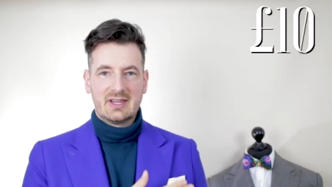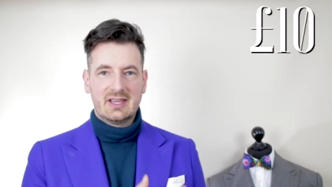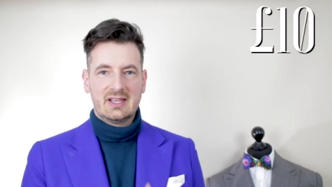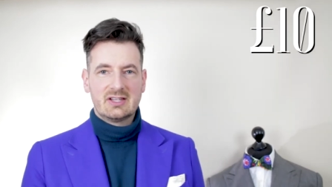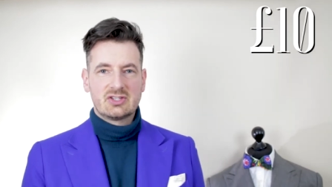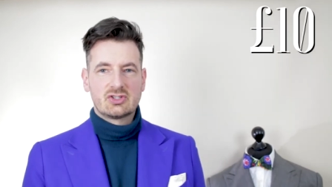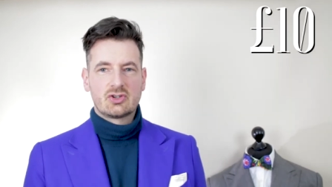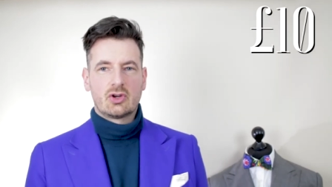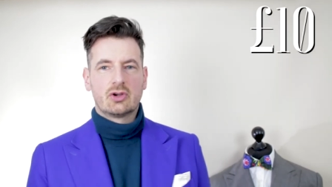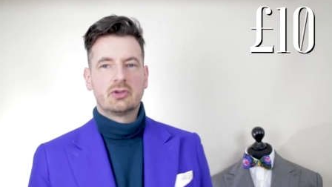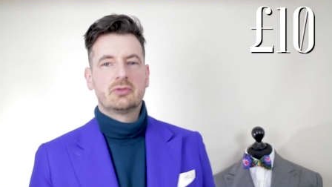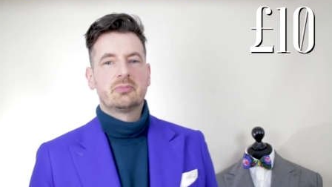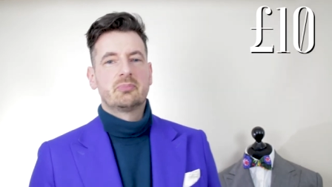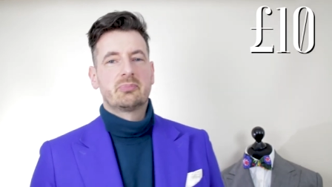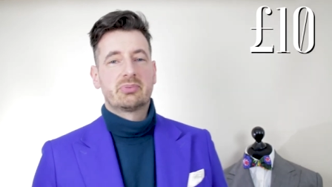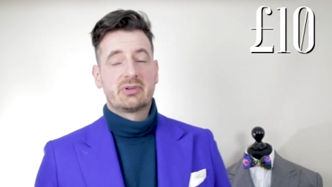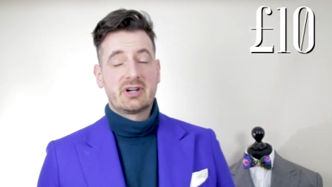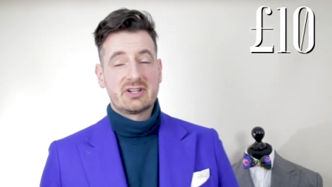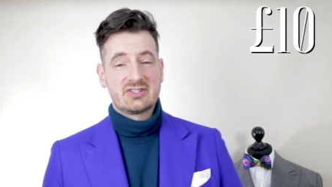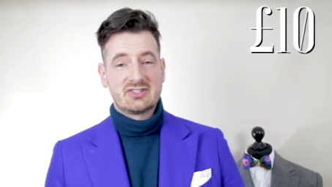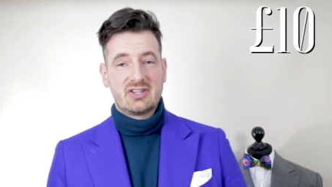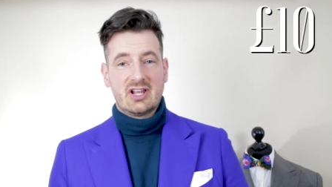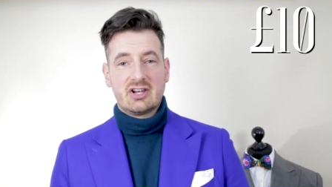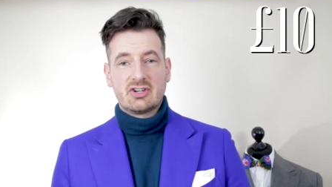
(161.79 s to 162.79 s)
It's called
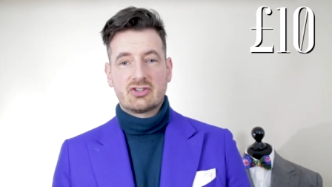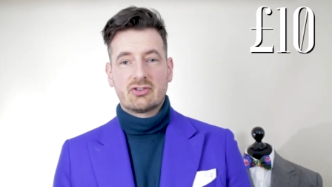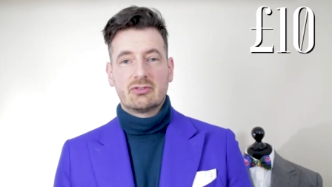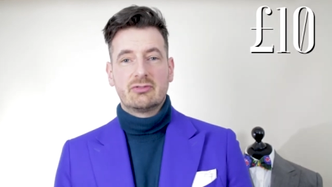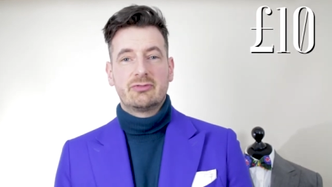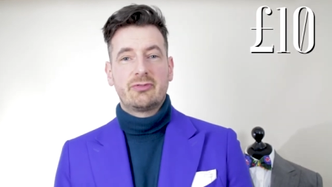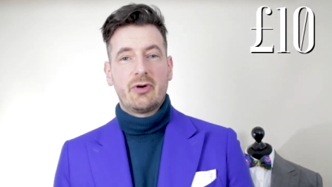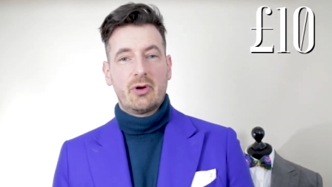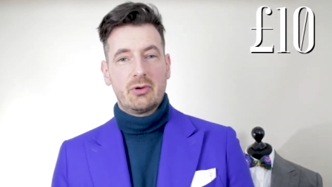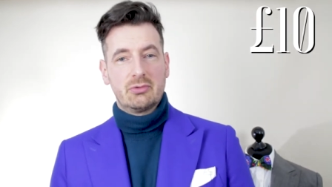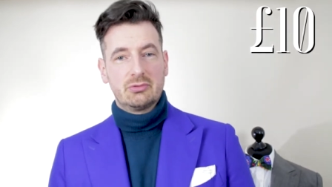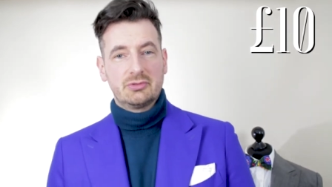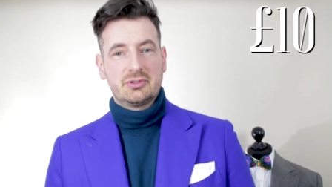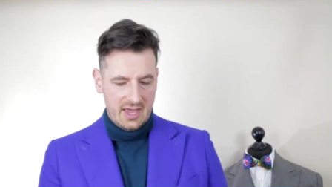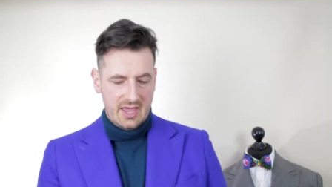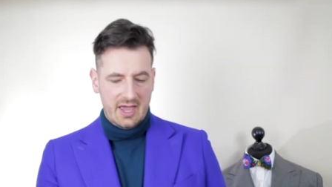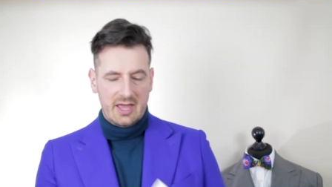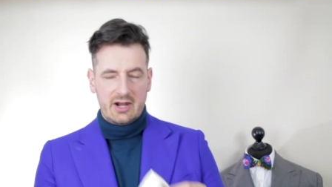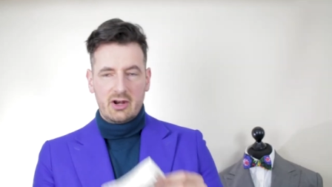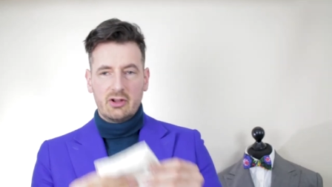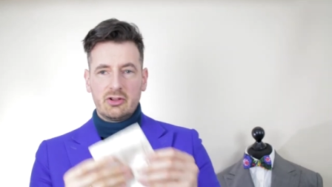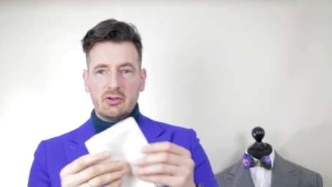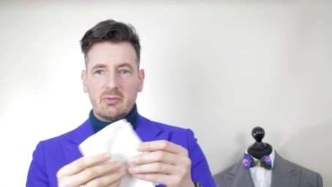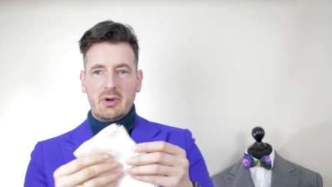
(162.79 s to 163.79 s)
presidential fold.
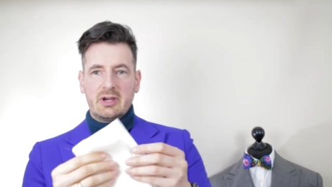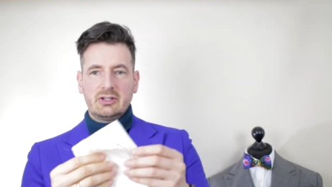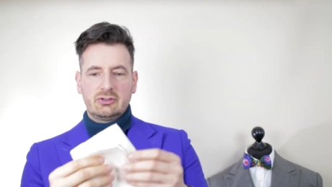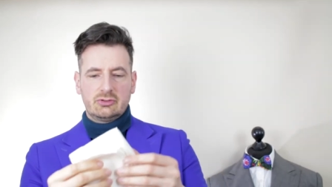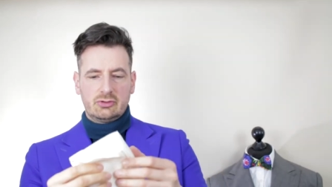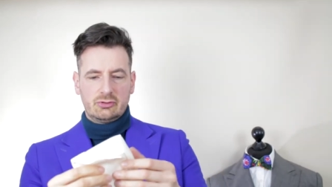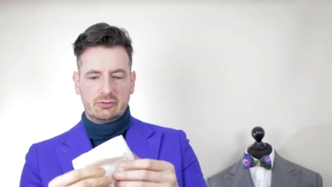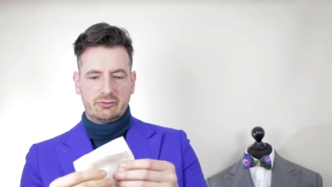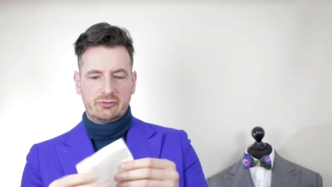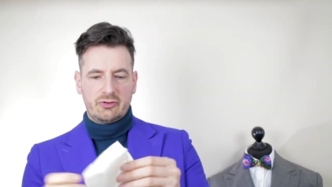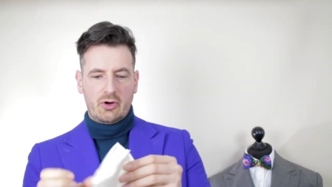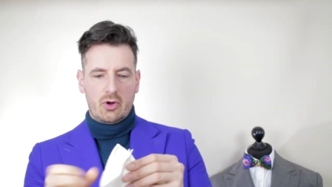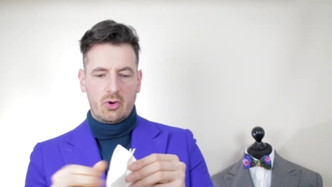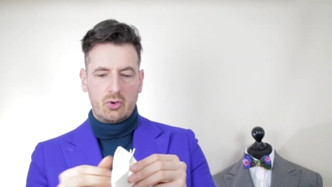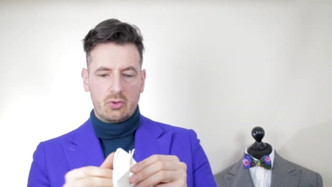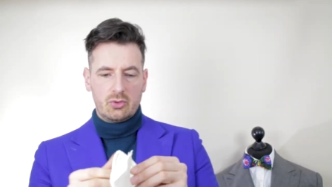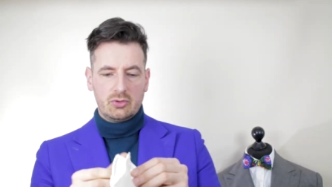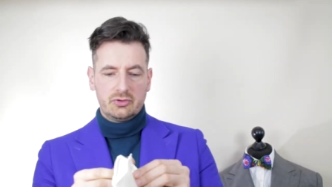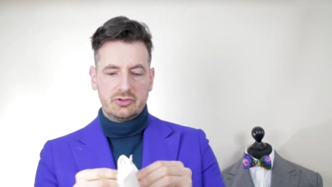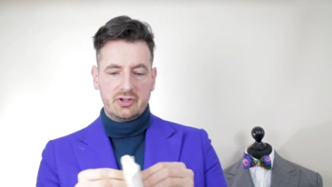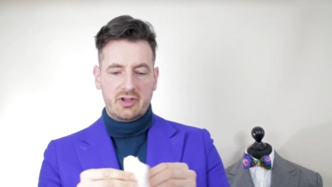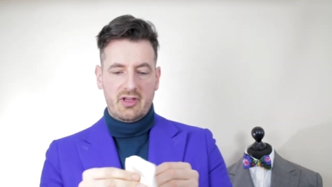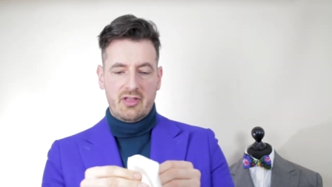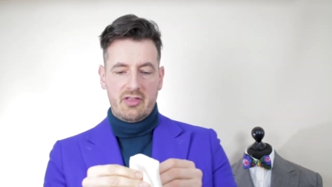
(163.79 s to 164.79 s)
Another way to
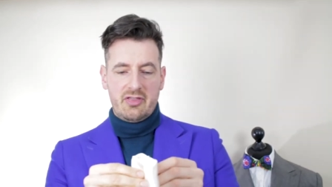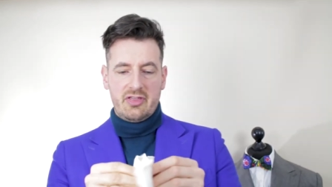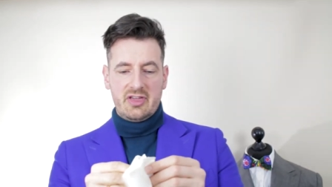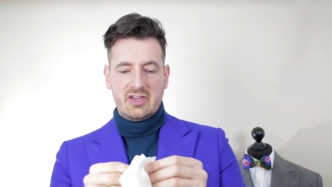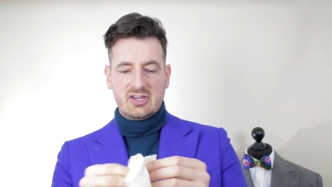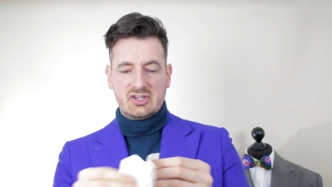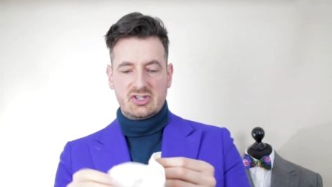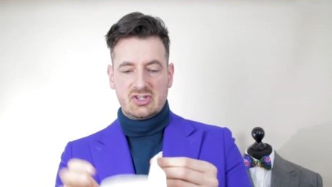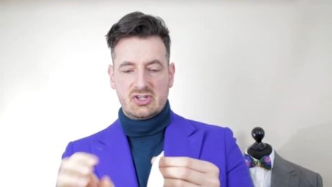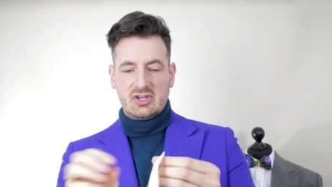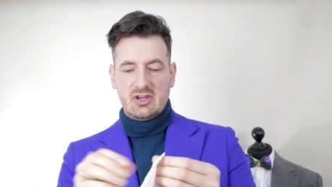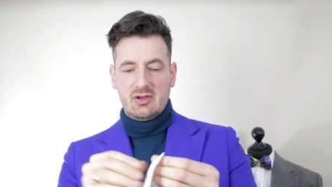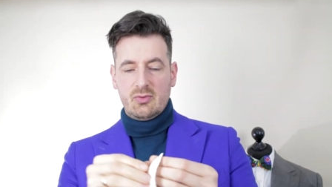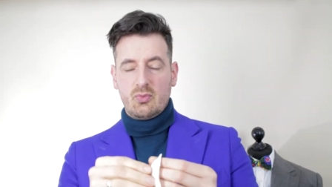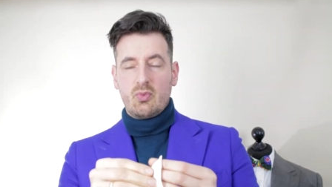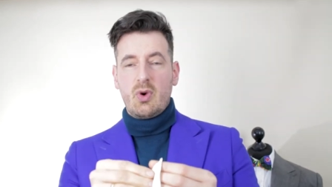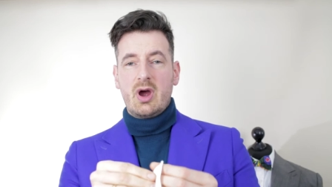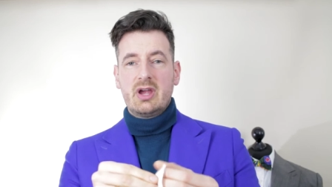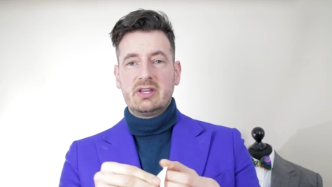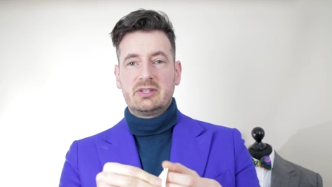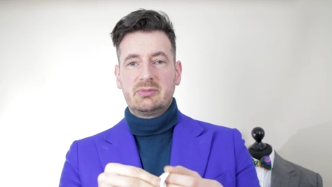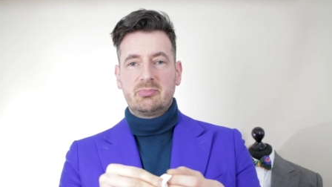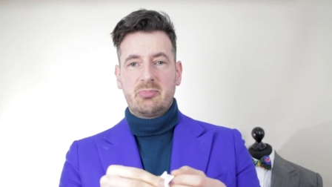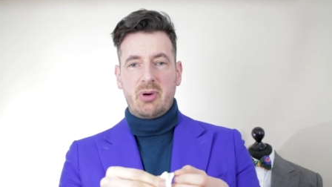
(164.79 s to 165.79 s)
fold this
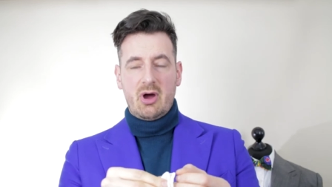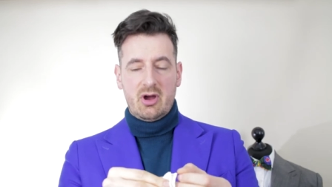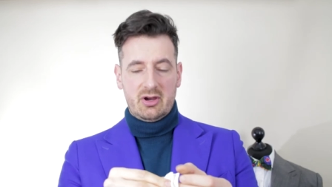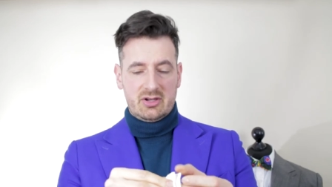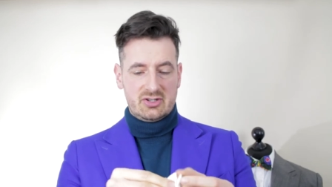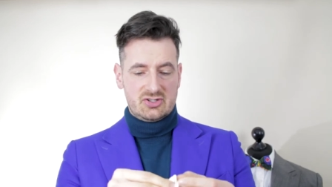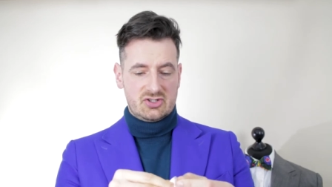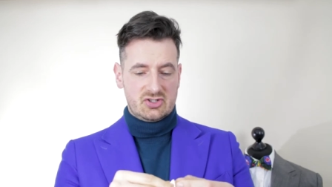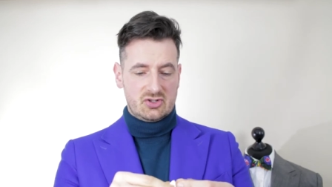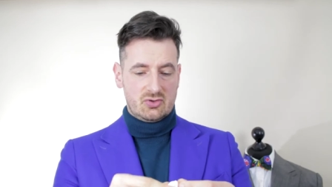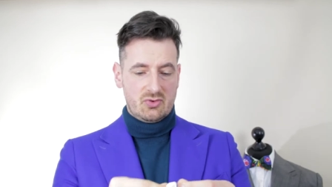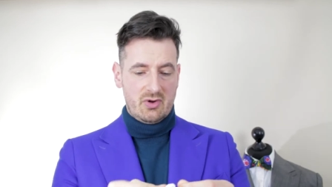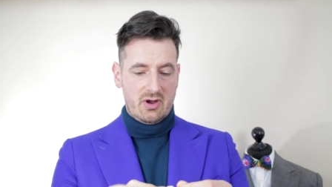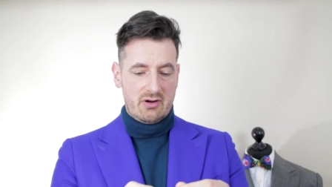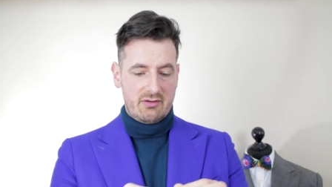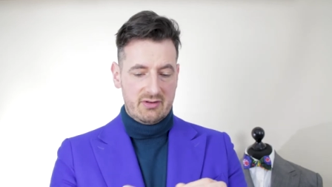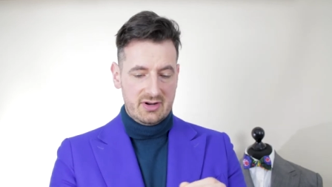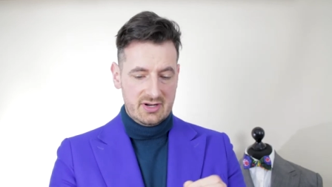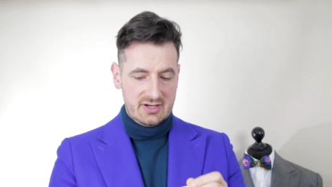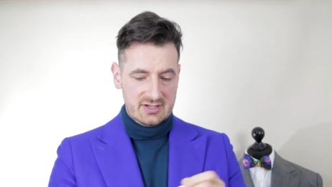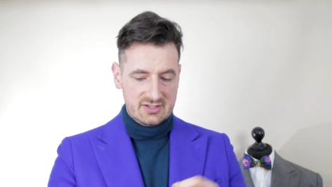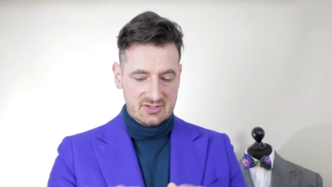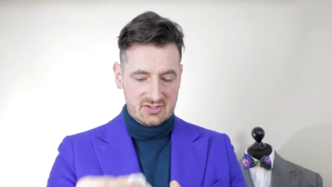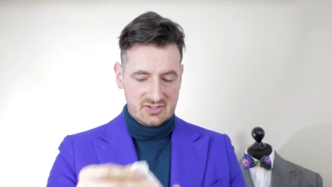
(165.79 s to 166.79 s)
white pocket square
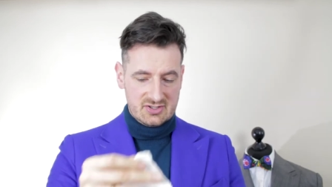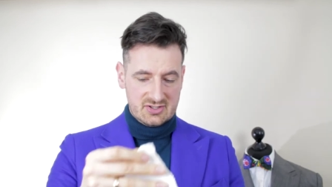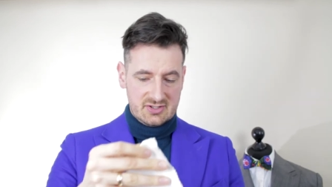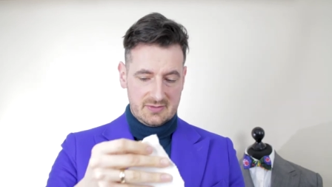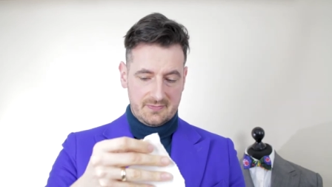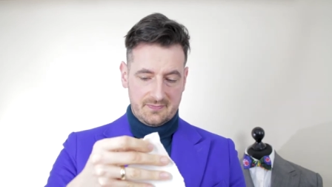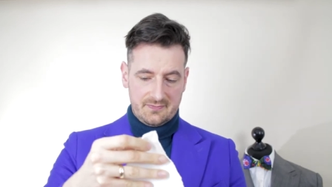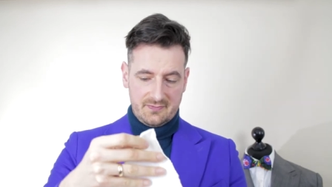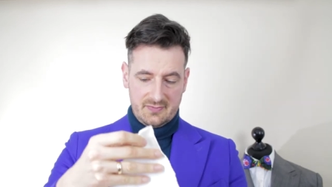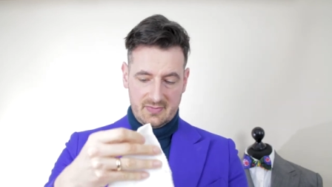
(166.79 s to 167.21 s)
is